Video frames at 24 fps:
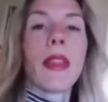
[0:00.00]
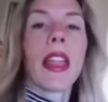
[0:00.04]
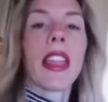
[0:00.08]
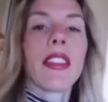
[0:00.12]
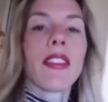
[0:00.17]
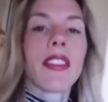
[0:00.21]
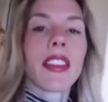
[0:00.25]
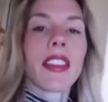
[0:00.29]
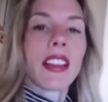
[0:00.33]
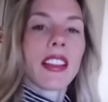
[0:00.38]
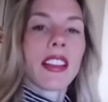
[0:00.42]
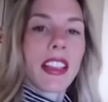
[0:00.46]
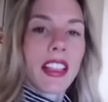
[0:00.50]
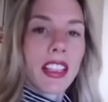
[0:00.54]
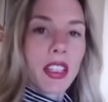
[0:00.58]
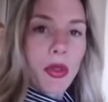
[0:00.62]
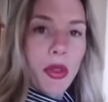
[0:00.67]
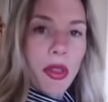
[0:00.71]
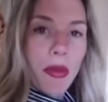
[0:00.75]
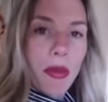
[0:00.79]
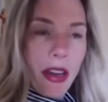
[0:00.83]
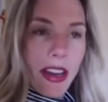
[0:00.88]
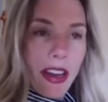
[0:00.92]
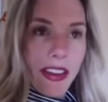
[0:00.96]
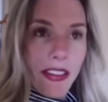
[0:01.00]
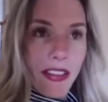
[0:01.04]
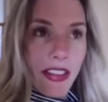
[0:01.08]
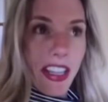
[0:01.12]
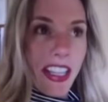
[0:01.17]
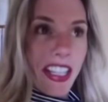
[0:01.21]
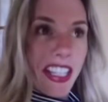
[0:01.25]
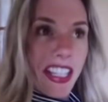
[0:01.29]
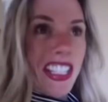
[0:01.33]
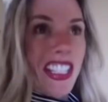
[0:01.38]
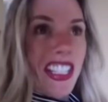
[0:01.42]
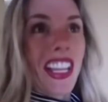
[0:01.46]
I'm not even going to let you eat
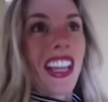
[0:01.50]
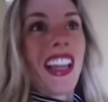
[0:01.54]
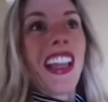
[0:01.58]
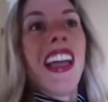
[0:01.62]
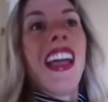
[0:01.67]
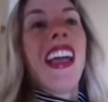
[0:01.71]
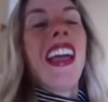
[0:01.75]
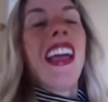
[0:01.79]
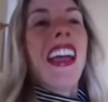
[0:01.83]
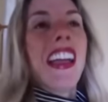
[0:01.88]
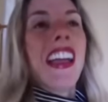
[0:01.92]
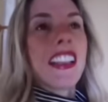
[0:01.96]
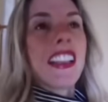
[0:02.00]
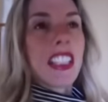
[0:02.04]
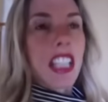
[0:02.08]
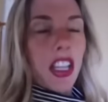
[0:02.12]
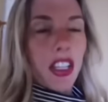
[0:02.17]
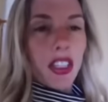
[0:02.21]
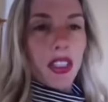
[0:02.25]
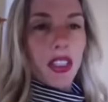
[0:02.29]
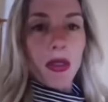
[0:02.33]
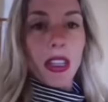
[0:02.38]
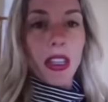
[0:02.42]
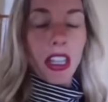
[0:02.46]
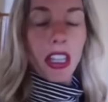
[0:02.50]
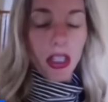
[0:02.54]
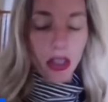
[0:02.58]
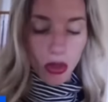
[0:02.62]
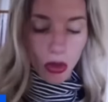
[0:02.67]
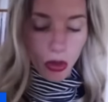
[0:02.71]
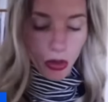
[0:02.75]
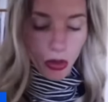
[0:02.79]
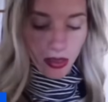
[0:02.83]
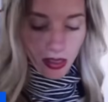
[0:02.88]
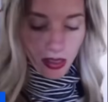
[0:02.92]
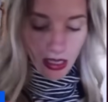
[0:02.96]
breakfast until you get
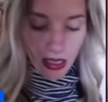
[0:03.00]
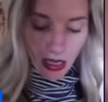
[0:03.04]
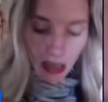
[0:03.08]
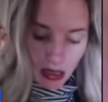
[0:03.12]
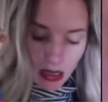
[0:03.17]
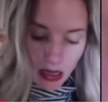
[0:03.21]
your chores